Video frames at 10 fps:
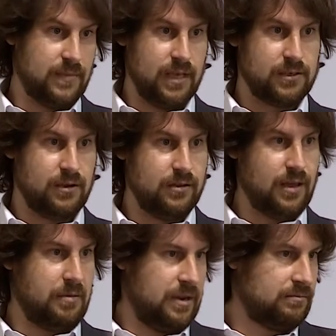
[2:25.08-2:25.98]
That's odd.
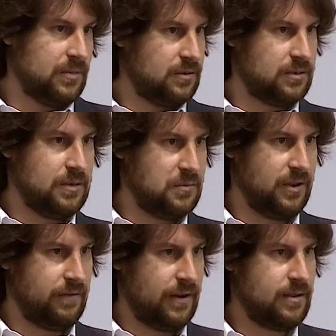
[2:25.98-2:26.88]
I mean, it doesn't seem to
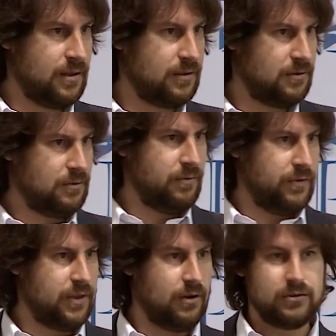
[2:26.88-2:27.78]
have anything to do
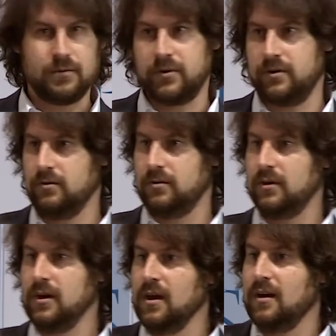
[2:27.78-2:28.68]
with the
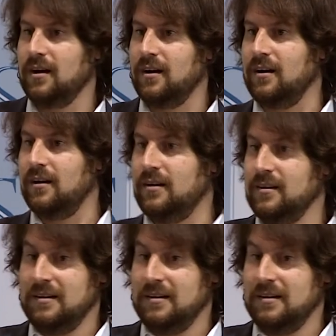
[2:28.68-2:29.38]
entrepreneur. Uh,